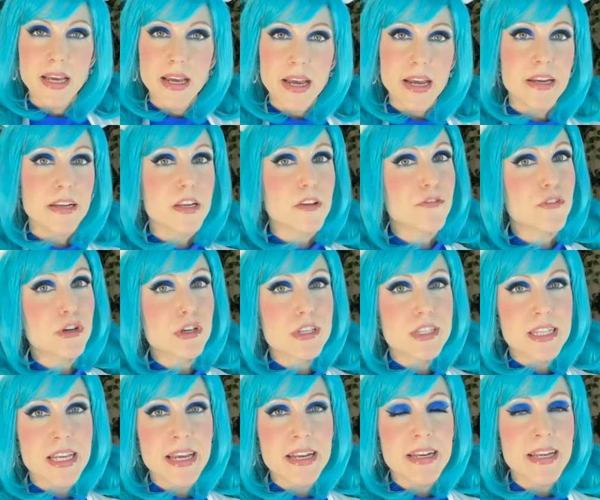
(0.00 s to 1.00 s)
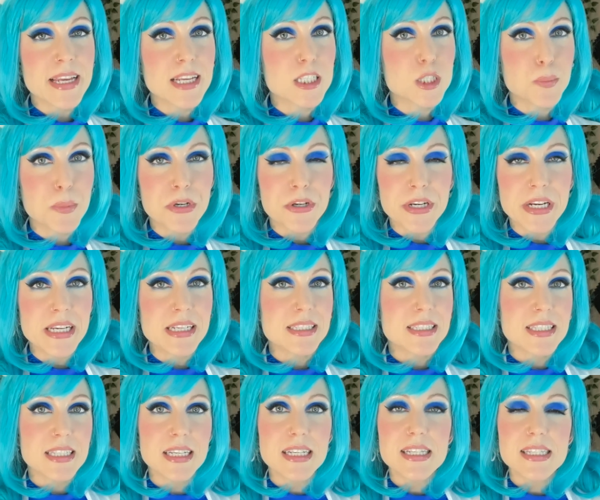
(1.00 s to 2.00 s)
And if your skin
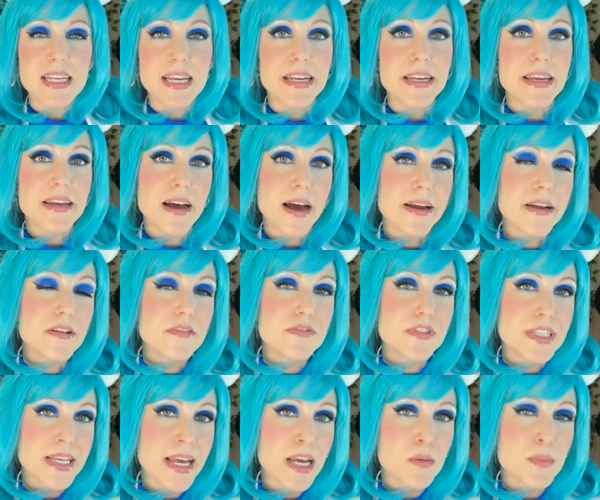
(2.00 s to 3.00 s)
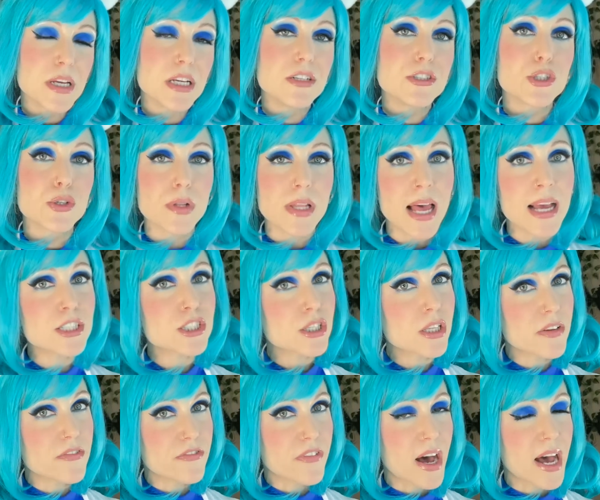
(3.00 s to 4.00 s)
experiences any kind of damage, you'll
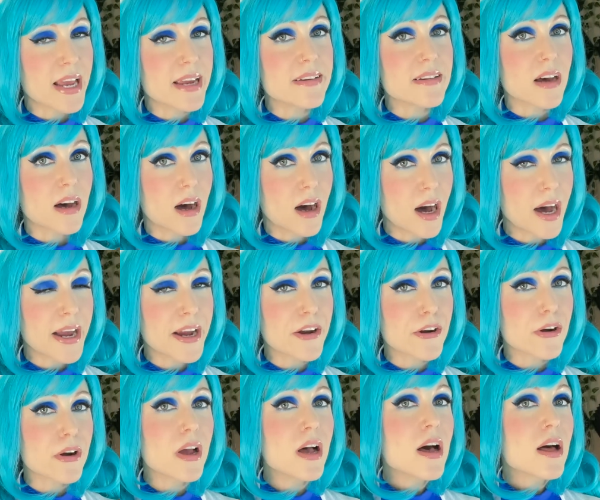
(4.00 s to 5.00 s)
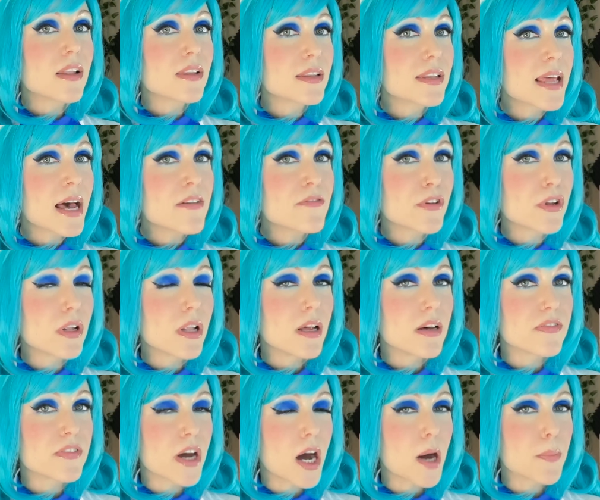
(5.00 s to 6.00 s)
actually find a higher level
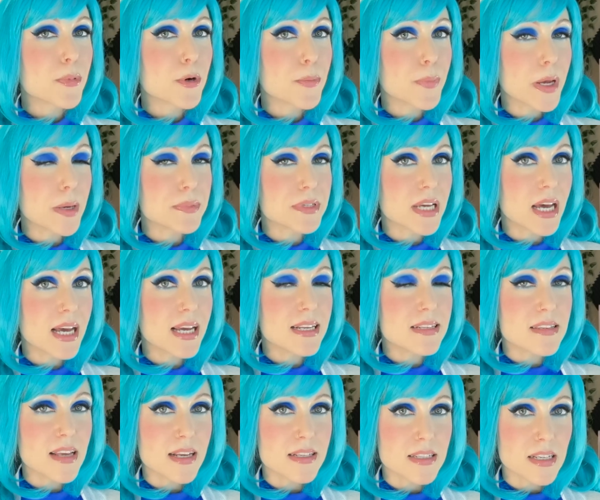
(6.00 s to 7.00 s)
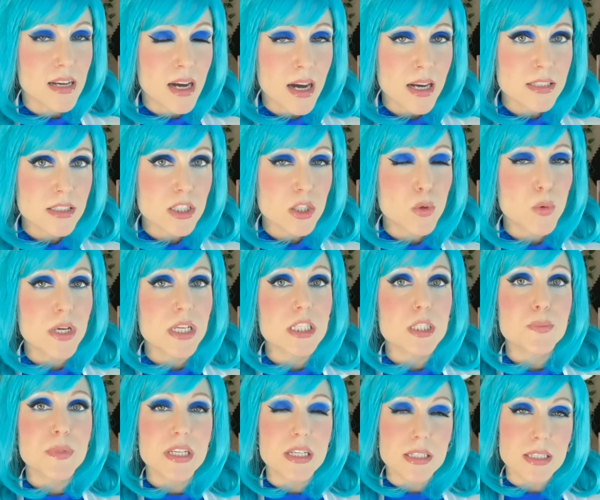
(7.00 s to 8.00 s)
of copper peptides as a consequence,
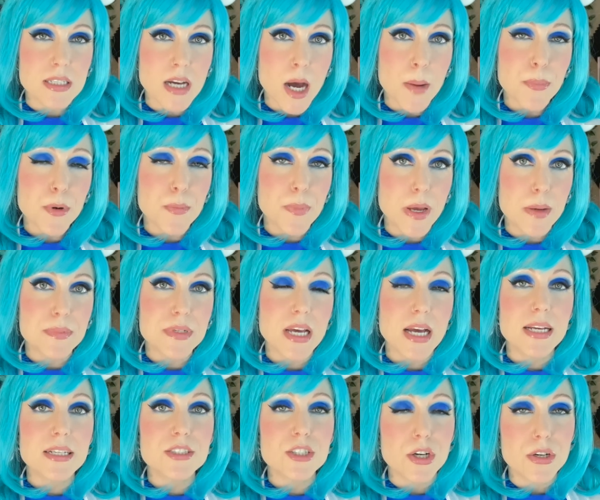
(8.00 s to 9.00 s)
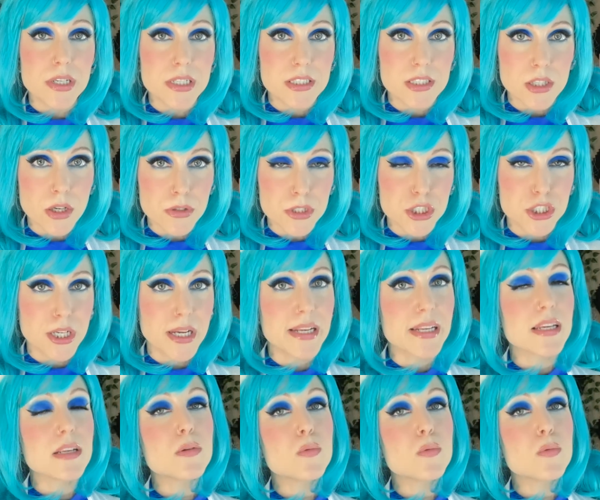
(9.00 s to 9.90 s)
because copper peptides are associated